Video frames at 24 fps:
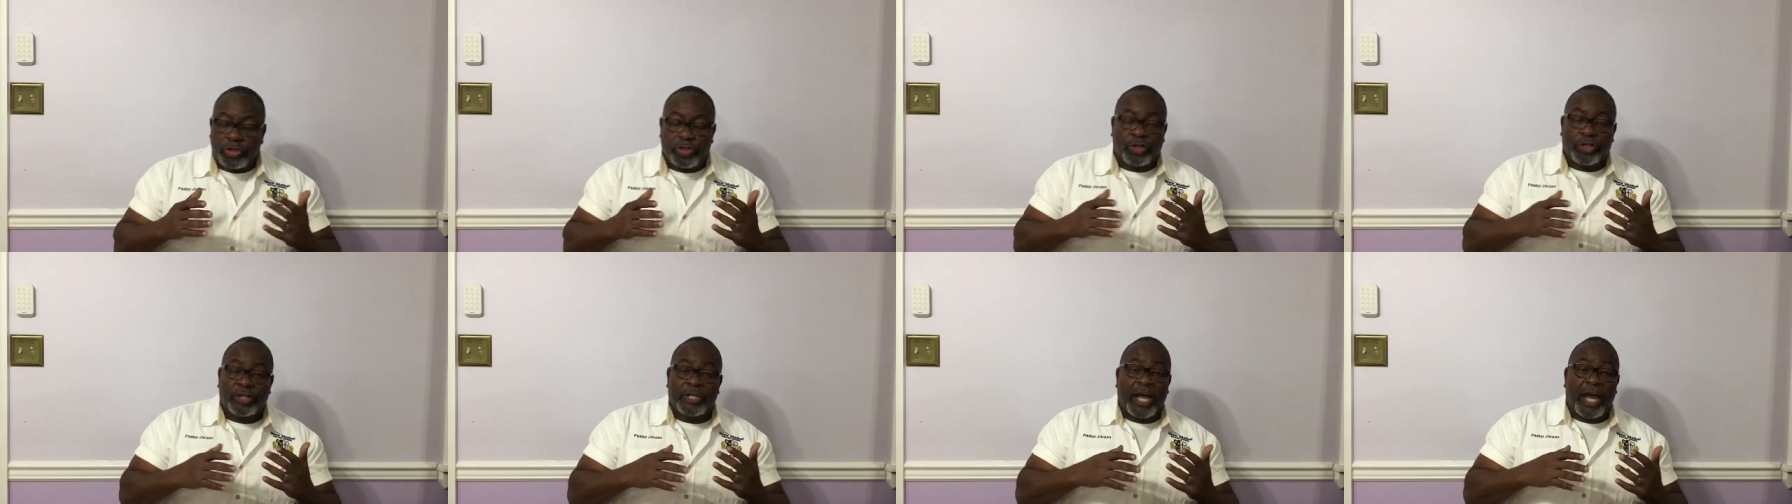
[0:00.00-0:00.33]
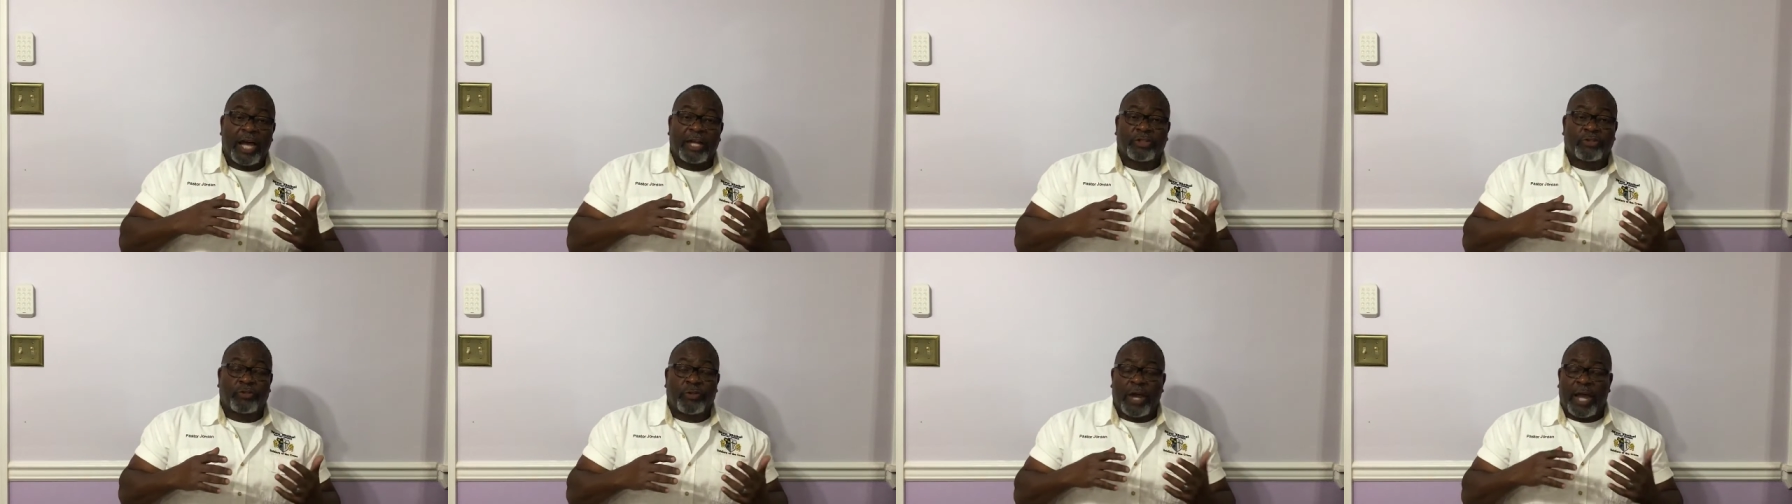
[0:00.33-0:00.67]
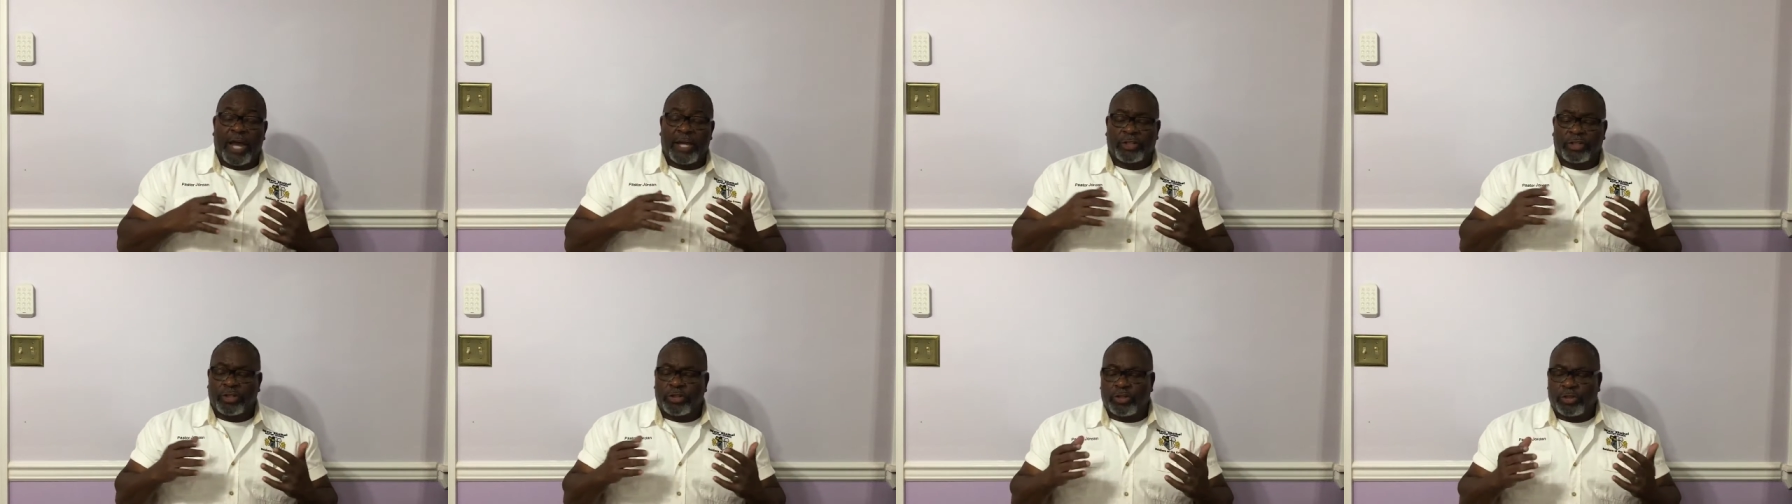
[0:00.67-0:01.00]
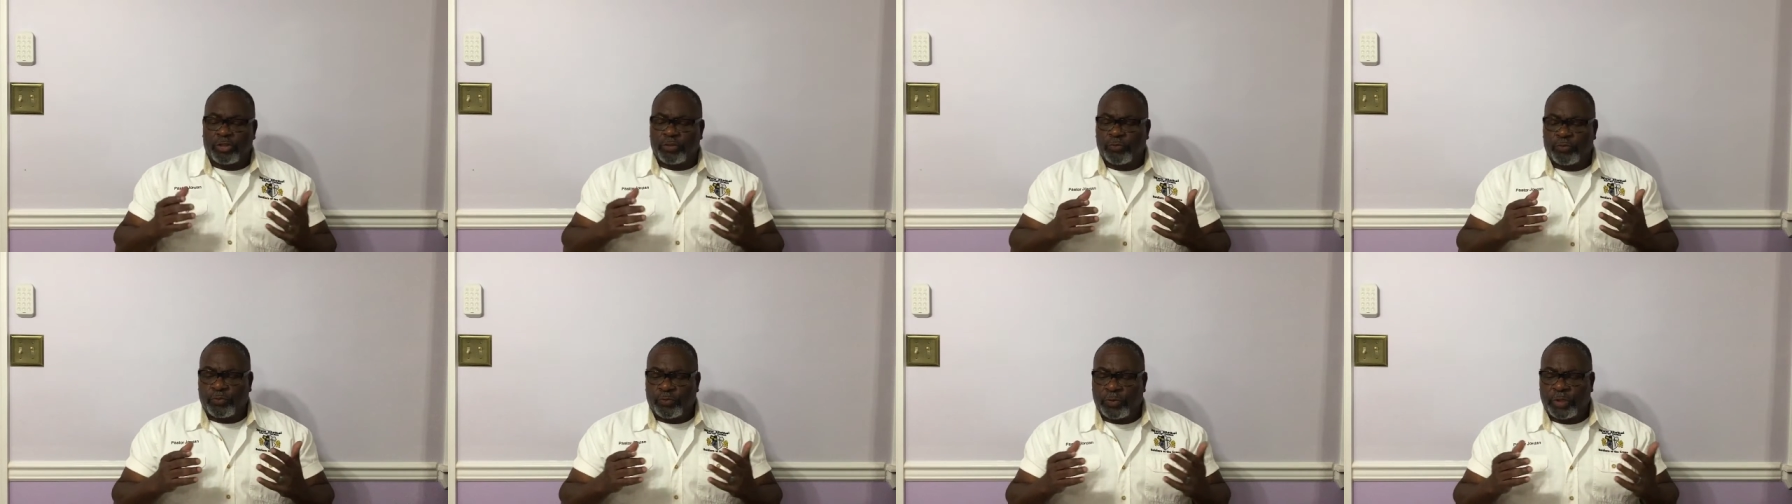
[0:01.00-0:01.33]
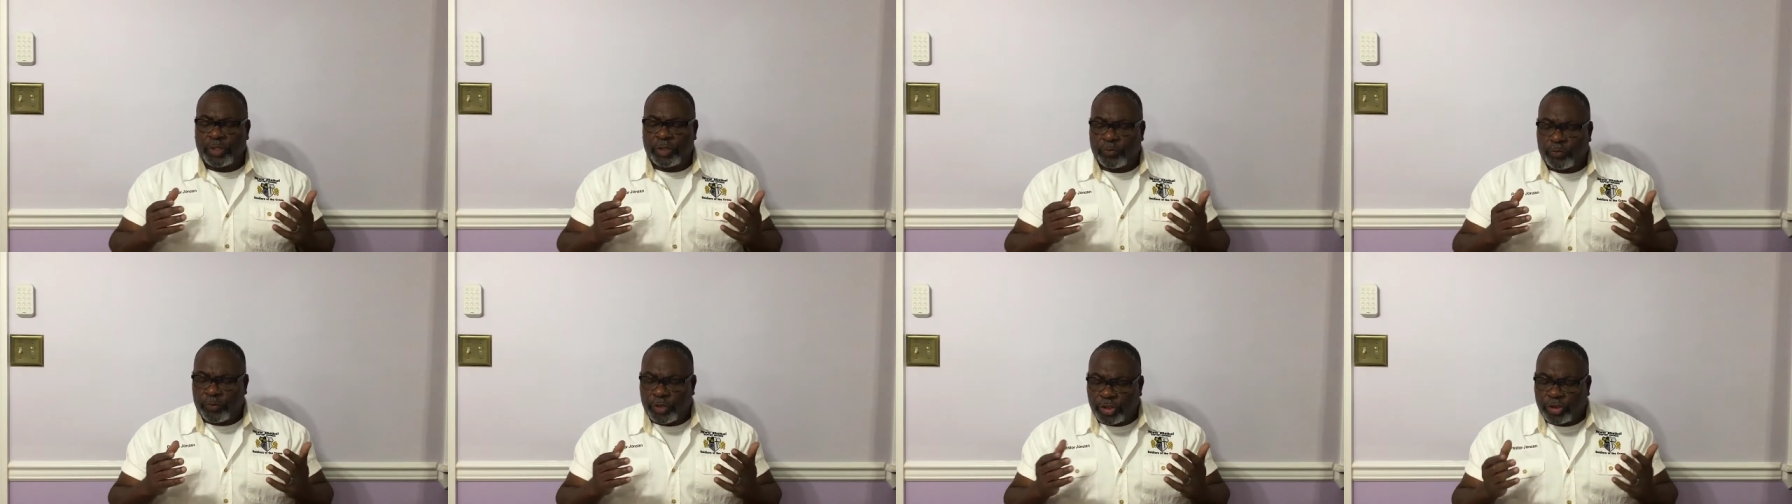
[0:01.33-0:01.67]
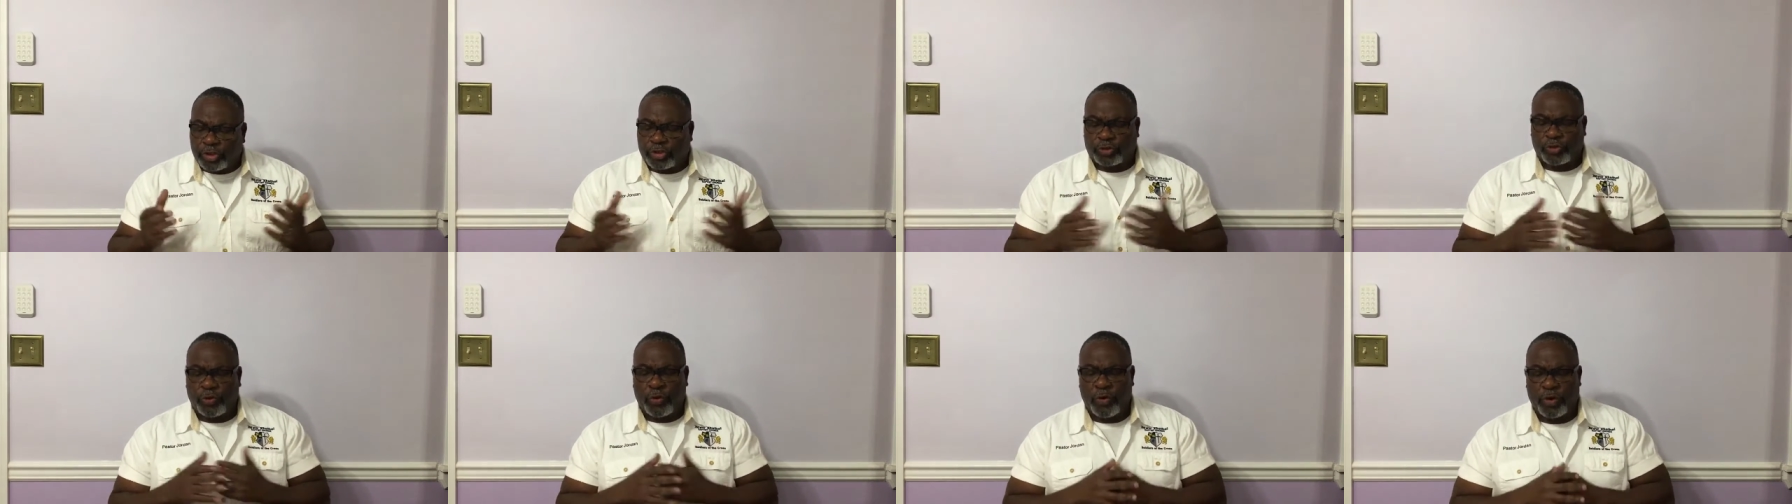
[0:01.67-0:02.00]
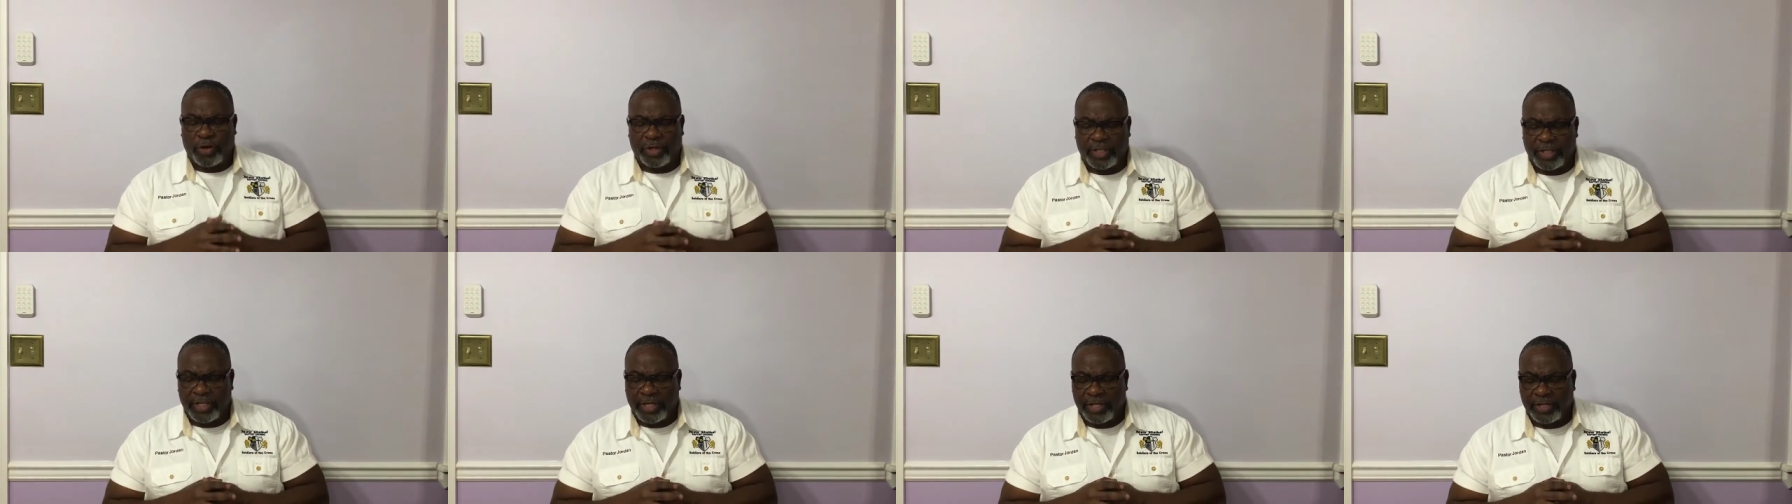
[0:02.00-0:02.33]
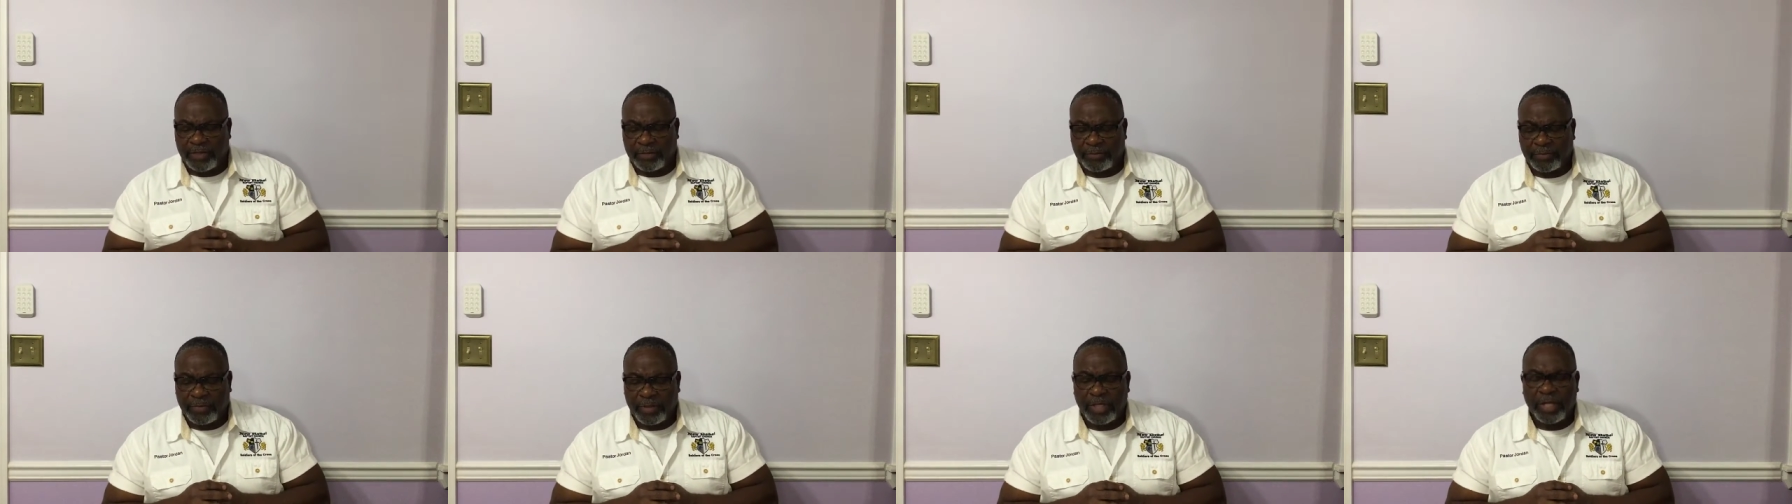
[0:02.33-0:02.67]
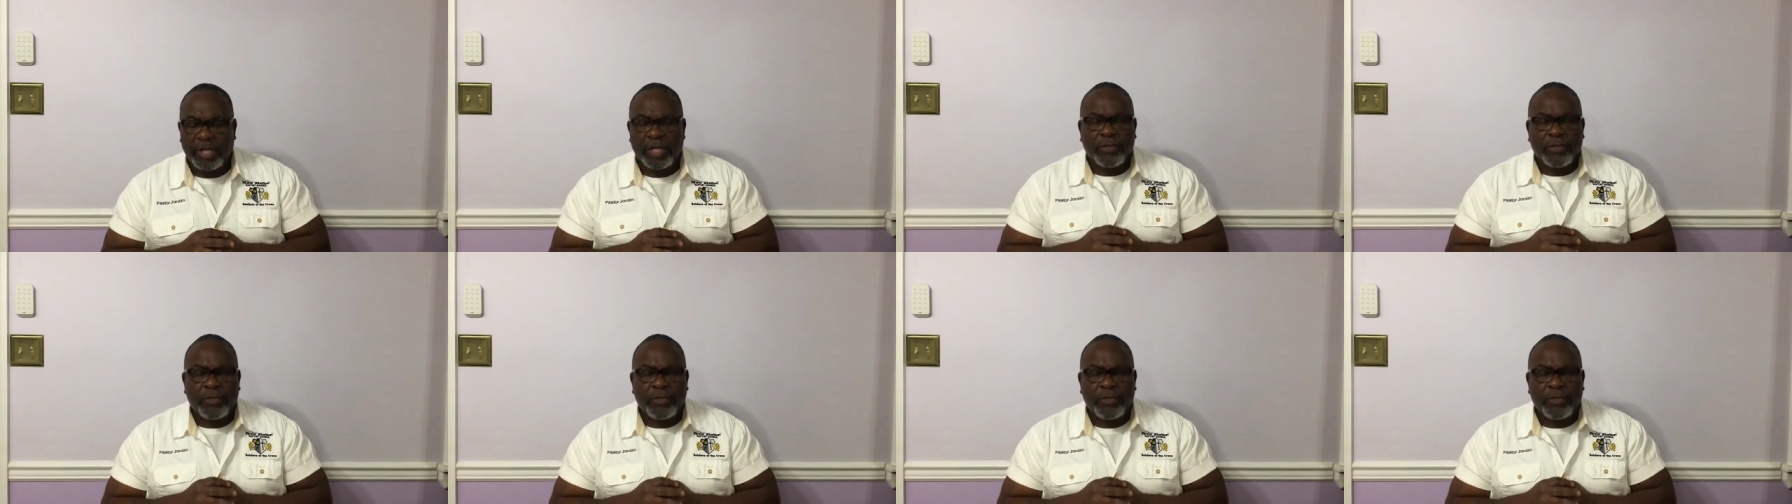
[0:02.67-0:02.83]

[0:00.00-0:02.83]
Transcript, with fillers: you're not trying to re restore them,